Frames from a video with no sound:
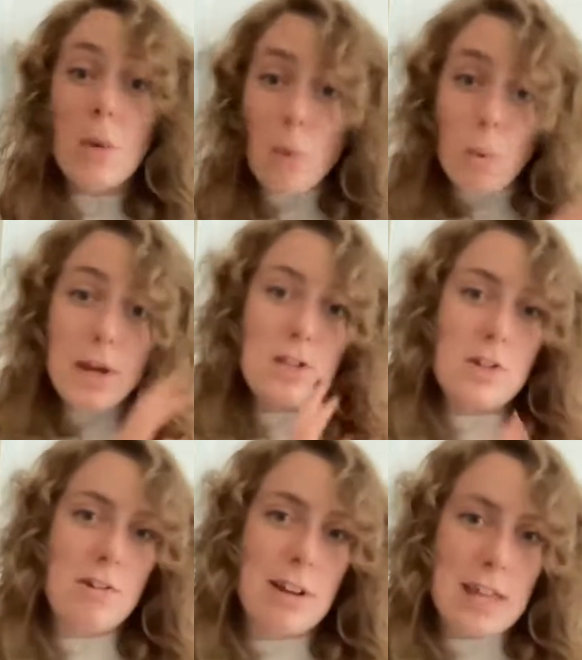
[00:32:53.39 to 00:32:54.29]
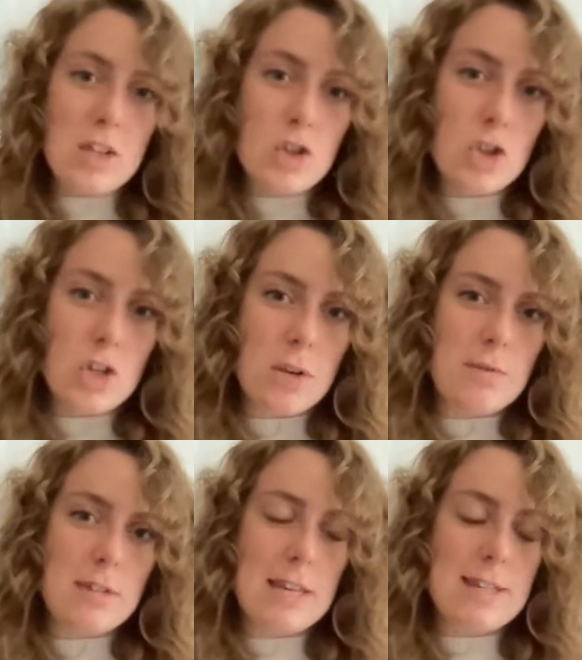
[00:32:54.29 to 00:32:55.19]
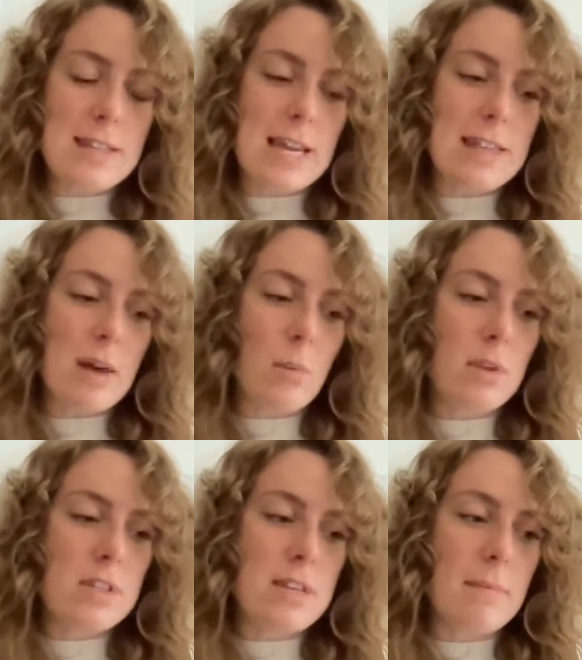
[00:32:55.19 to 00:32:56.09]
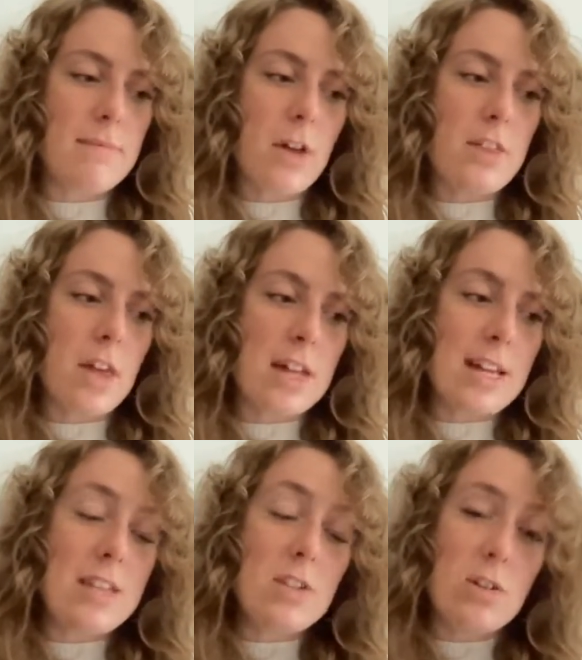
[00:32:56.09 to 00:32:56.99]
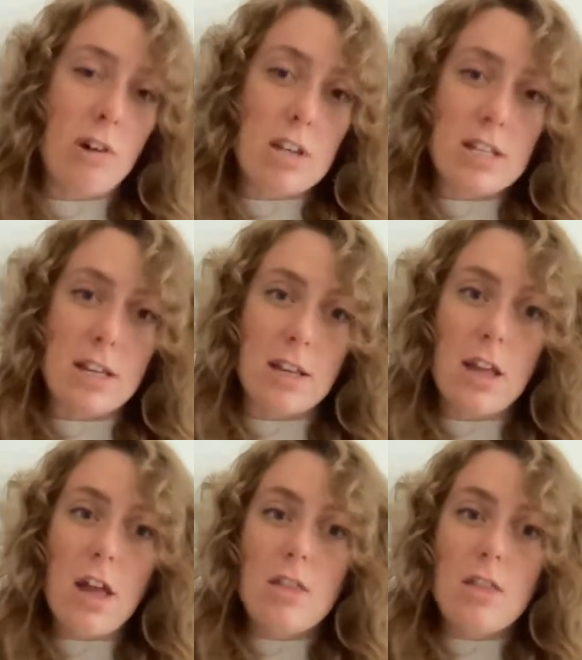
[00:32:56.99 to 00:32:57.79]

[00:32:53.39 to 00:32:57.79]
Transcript: What we are doing at the Institute is then taking that one step further and integrating